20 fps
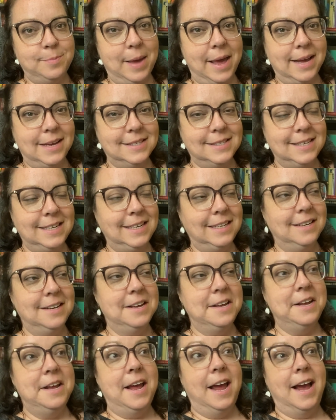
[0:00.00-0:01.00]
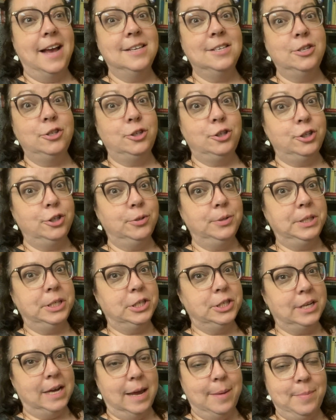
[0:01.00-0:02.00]
magazine as a
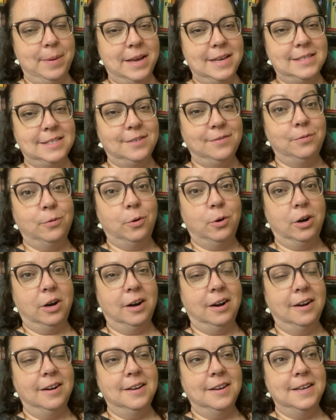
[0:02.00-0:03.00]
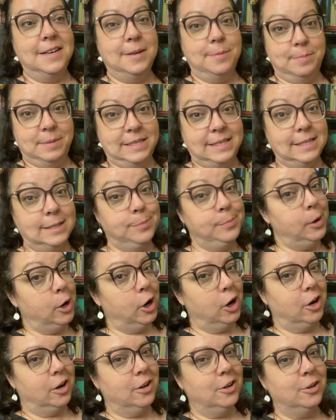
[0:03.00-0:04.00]
junior typist for Mrs.
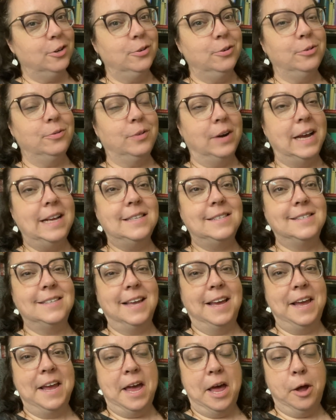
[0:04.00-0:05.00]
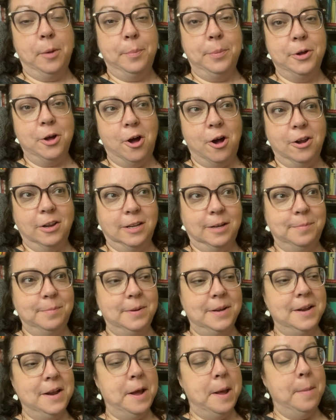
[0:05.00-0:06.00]
Bird, who writes a help column.